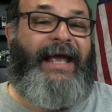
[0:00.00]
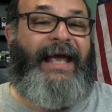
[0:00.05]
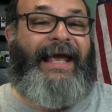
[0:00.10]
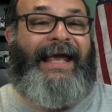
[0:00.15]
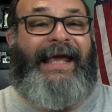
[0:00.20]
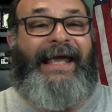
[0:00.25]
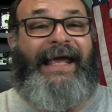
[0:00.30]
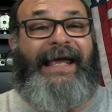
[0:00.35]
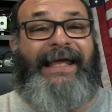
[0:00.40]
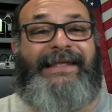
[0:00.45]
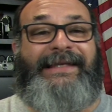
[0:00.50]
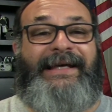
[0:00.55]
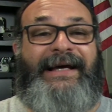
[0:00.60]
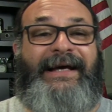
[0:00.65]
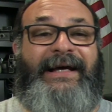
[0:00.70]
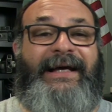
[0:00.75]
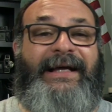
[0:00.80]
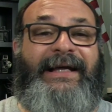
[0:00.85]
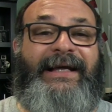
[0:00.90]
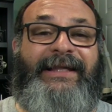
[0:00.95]
And
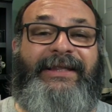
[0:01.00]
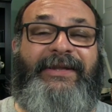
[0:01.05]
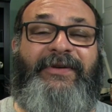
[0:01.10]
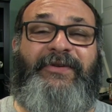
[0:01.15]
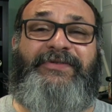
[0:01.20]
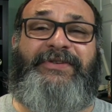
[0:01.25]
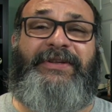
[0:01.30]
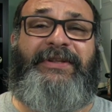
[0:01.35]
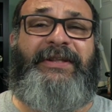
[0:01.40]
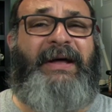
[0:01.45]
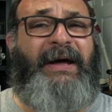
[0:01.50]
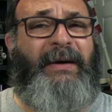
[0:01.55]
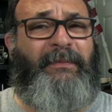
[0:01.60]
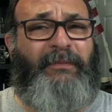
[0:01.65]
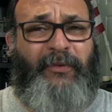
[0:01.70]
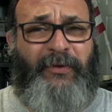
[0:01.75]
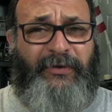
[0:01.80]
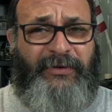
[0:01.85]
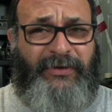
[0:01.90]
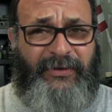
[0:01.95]
there's a lot
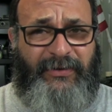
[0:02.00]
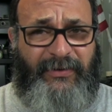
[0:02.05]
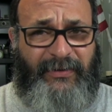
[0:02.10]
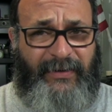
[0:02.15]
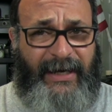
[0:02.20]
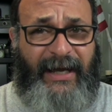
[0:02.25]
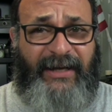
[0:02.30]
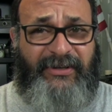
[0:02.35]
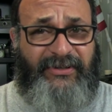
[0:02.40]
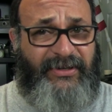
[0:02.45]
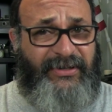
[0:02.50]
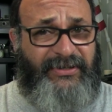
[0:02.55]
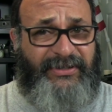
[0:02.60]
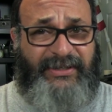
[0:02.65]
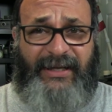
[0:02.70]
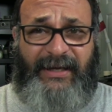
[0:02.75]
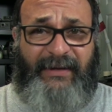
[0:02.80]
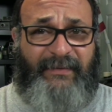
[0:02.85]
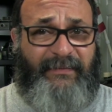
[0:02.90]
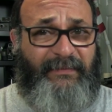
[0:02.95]
more nuclear accidents
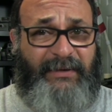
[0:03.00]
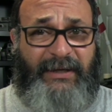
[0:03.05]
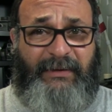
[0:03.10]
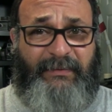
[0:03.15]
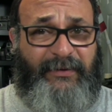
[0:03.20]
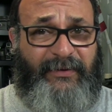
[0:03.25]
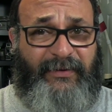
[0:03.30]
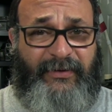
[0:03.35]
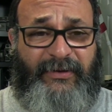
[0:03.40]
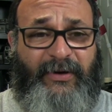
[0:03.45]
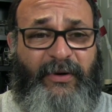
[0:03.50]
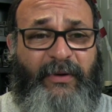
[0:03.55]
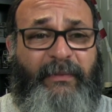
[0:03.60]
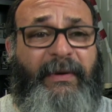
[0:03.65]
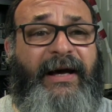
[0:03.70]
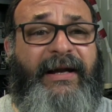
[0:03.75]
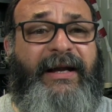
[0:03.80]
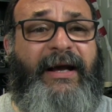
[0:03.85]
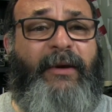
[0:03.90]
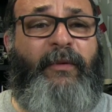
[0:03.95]
that people don't know about.